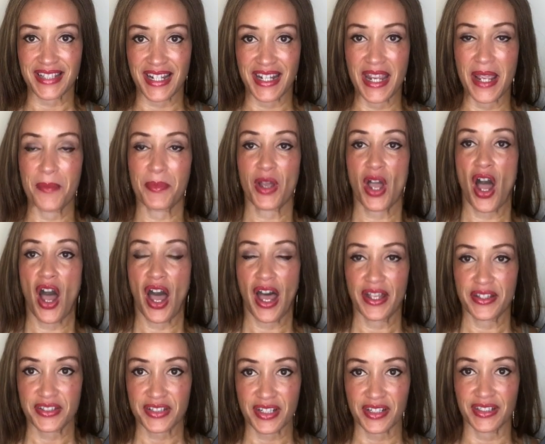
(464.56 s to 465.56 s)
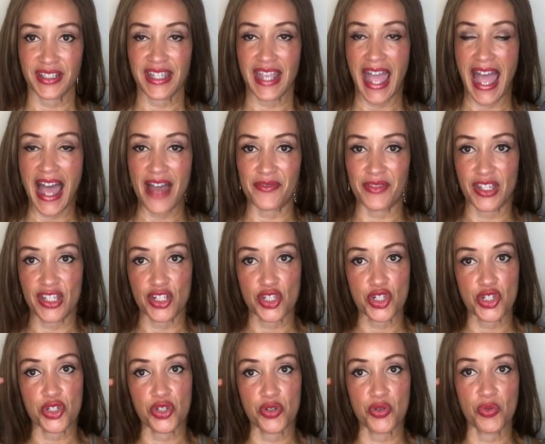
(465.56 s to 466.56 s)
and him constantly having
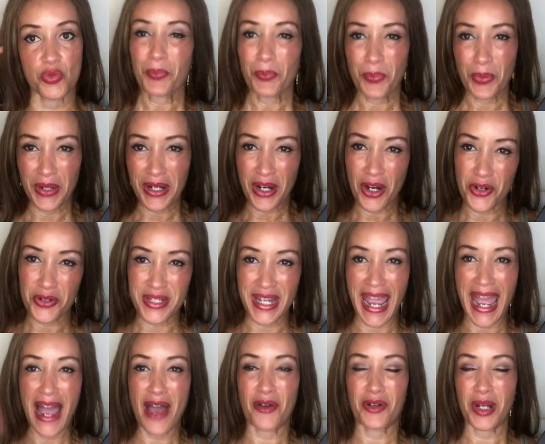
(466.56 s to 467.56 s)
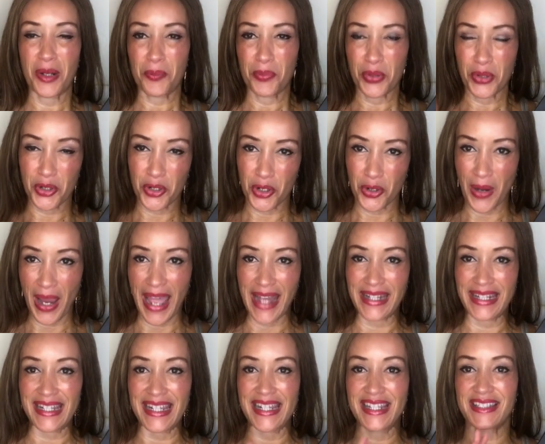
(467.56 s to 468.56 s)
to bring her down and put her at
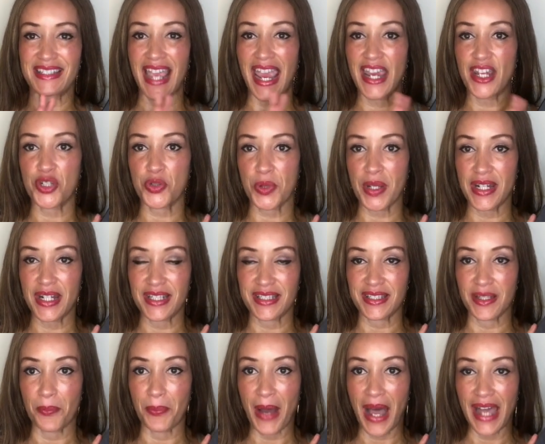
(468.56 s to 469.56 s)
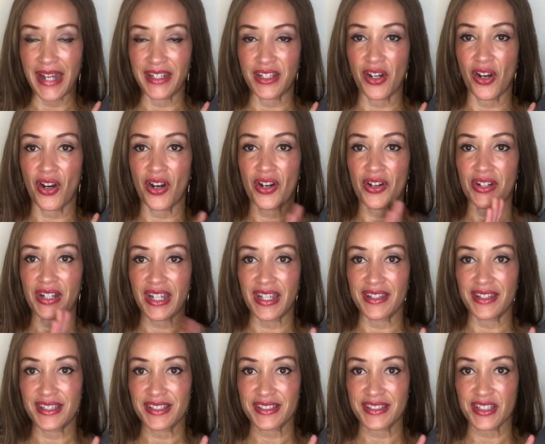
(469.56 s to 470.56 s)
ease. Adrian is the bodyguard in
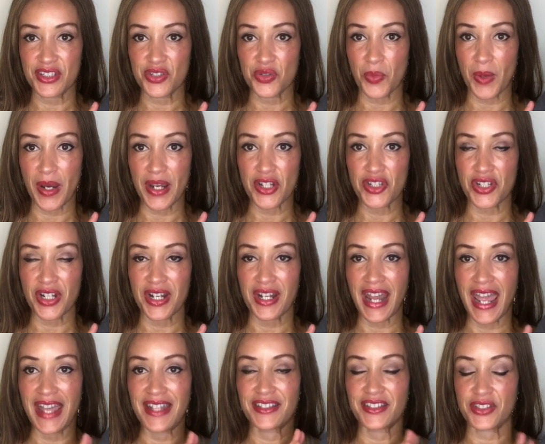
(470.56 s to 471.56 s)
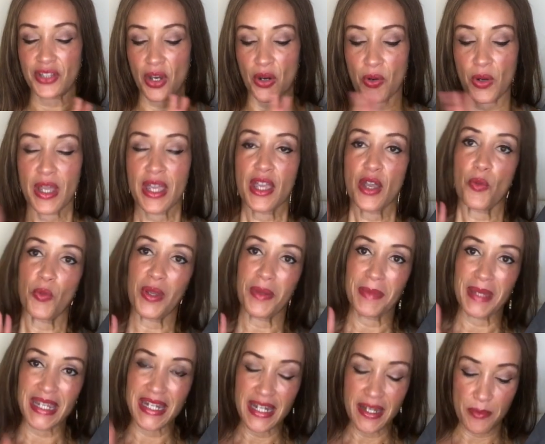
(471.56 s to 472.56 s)
this situation. And so we
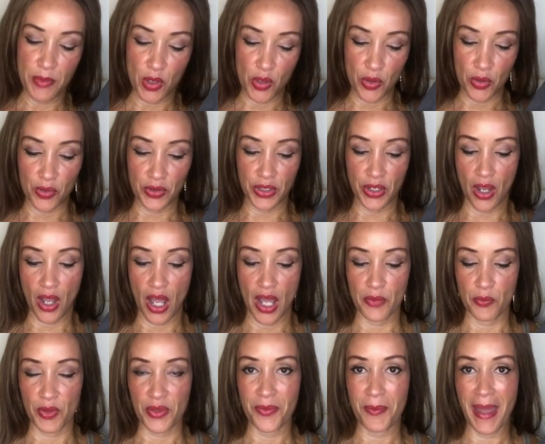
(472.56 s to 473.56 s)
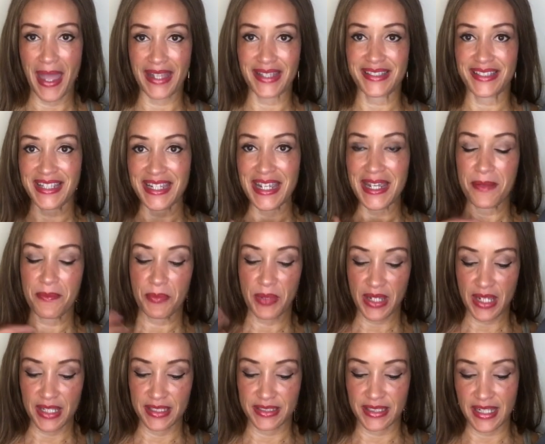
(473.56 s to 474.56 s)
meet him early on with Maxime
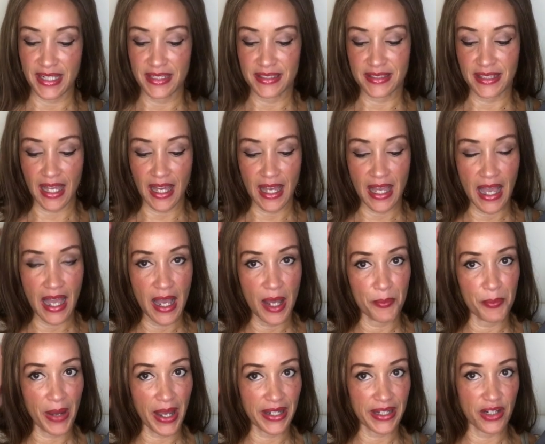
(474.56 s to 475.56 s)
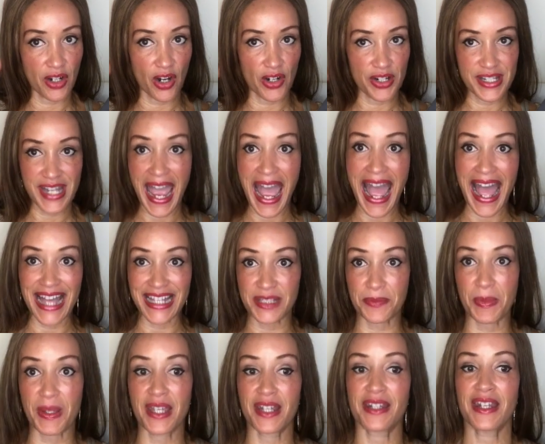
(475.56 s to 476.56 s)
because he is the uh, bodyguard to
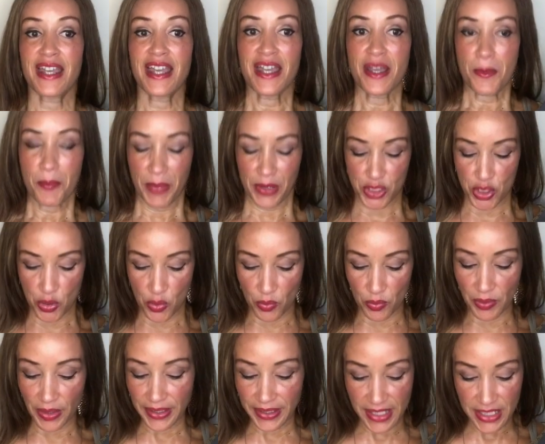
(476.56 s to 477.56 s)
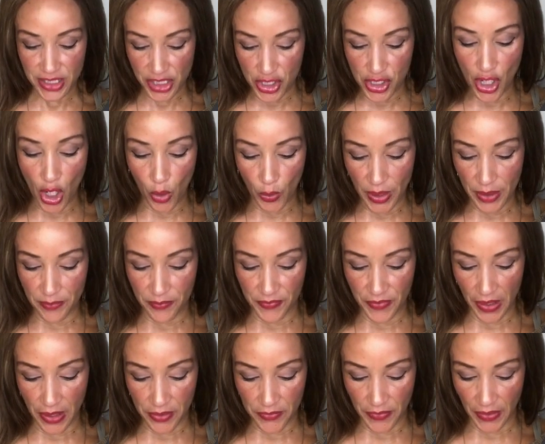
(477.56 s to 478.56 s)
Aspen. But you like get to know him
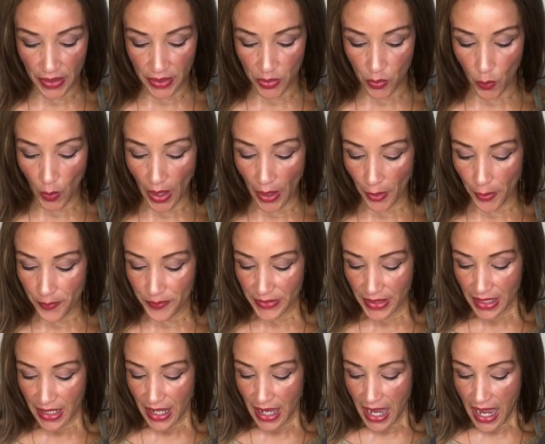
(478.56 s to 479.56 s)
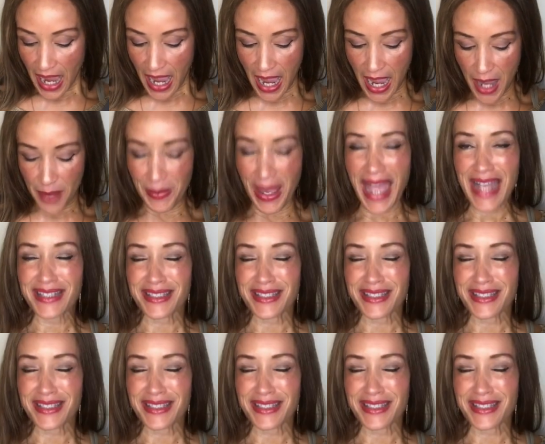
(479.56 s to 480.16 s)
very, very well. Um, and